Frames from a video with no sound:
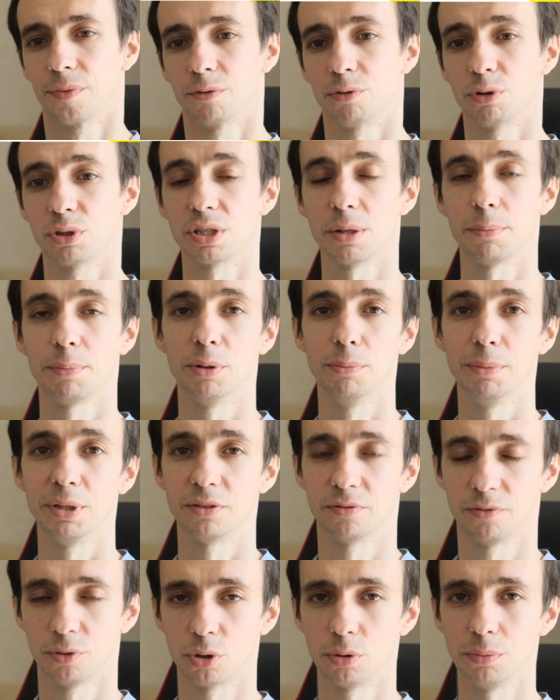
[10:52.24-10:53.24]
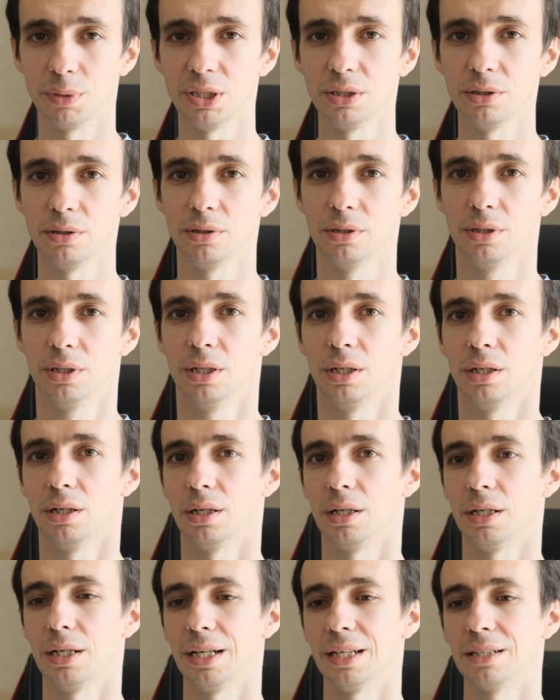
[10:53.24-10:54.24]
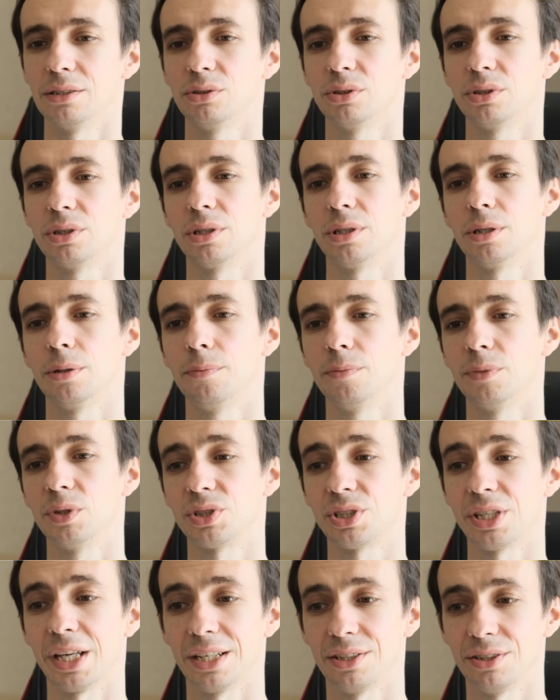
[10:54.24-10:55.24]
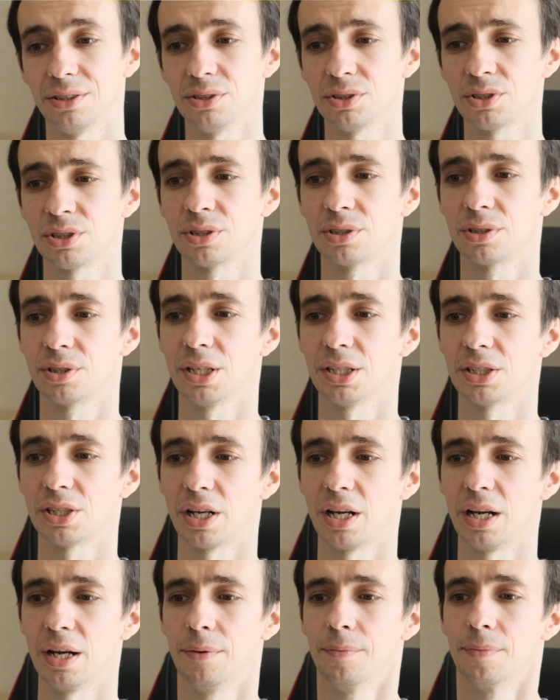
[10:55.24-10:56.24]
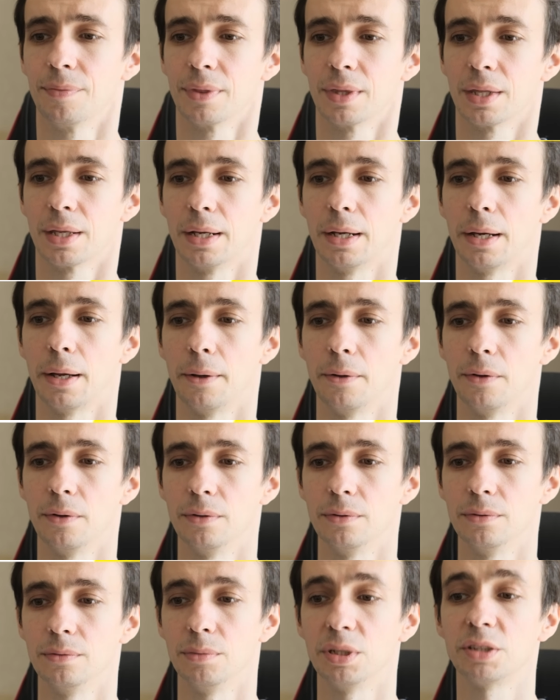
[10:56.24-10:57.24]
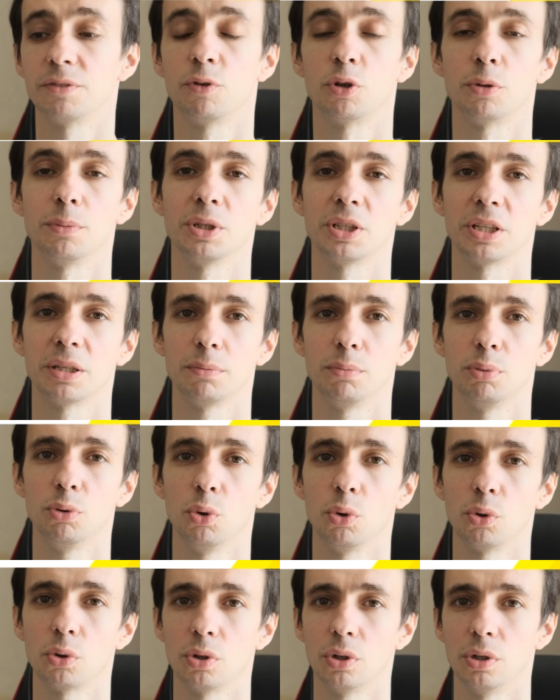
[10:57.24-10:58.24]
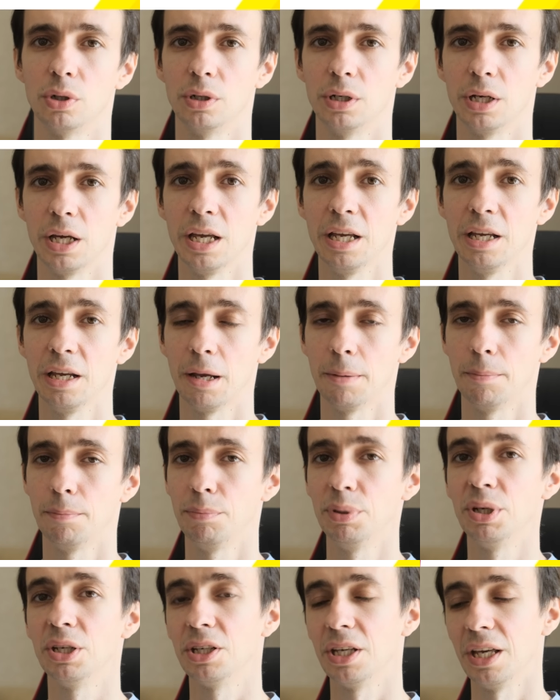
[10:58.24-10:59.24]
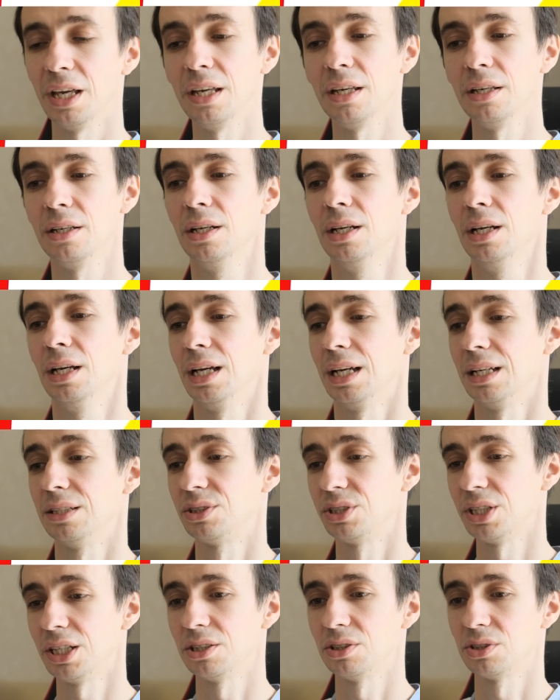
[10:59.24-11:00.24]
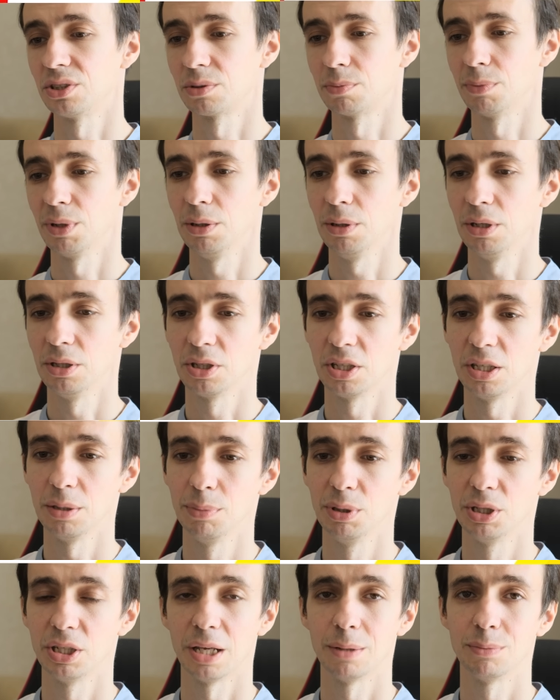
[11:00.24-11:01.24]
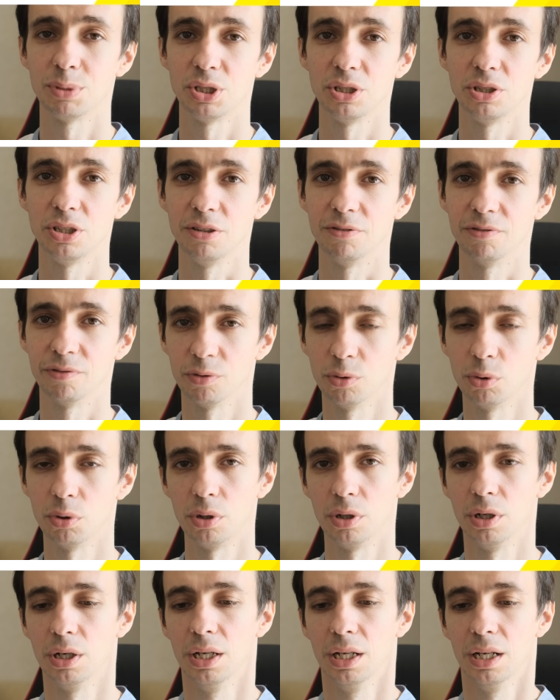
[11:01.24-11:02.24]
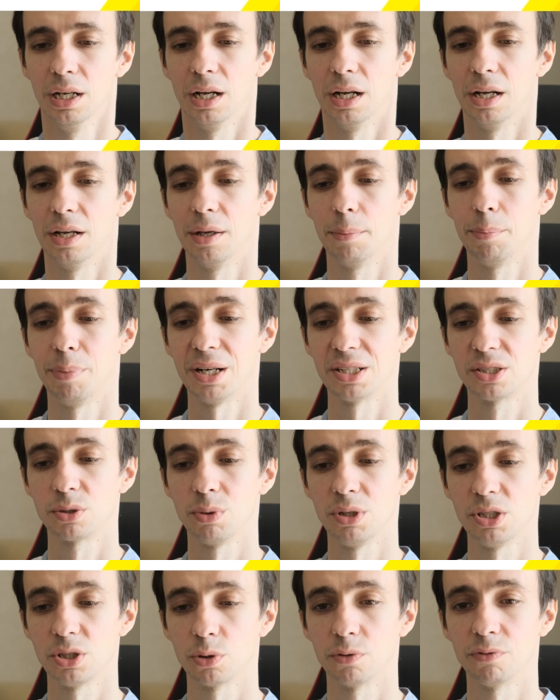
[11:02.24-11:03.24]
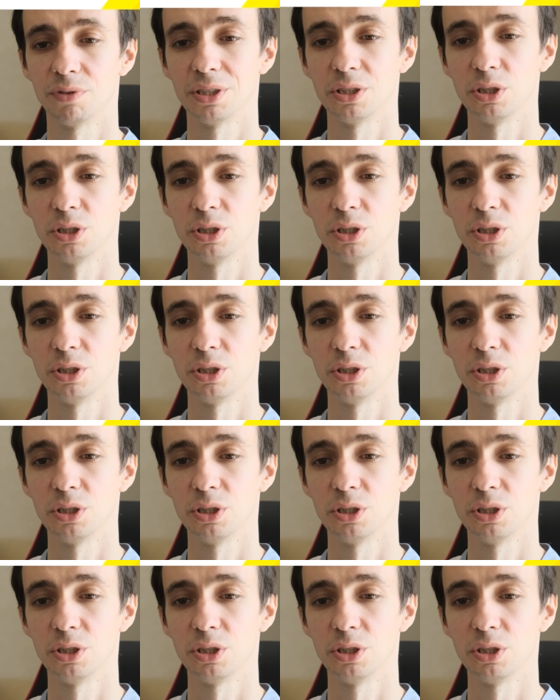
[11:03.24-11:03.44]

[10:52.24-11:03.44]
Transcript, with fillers: for example, metformin and statins that are, metformin can block AMPK, and statins may inhibit MCT4 pathways of the